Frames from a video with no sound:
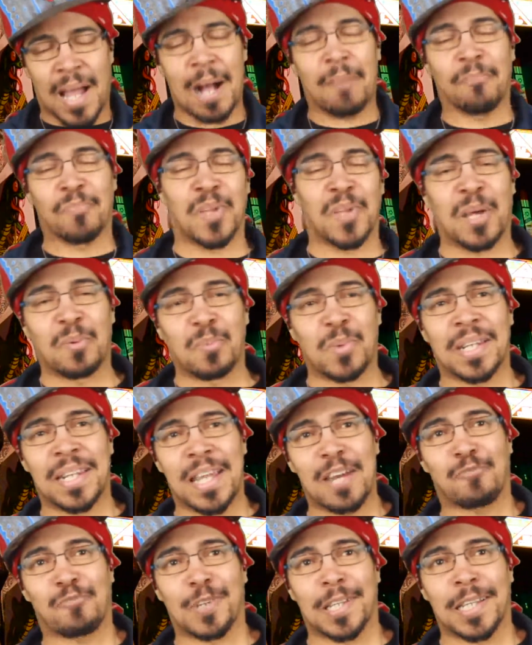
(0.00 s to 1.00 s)
I'm done with
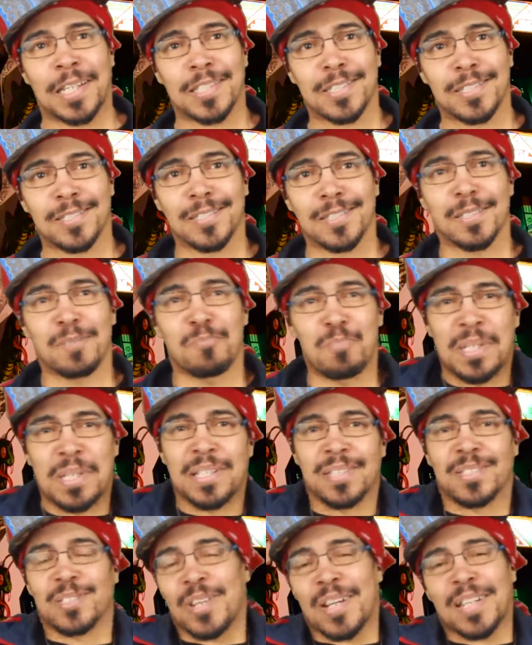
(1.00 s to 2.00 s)
Netflix
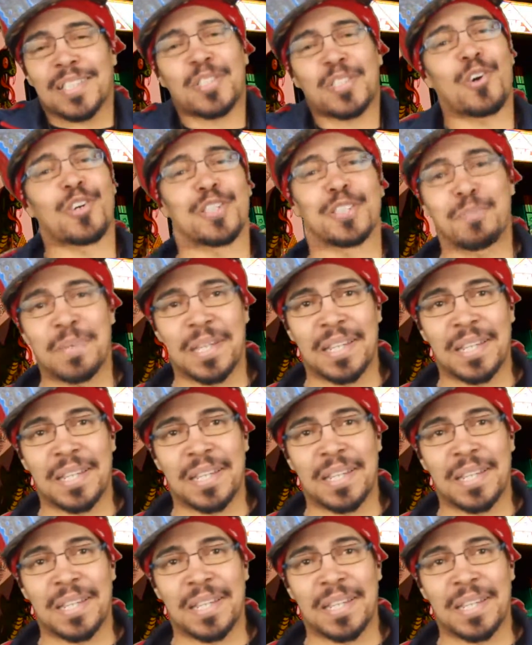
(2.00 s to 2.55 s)
because they're charging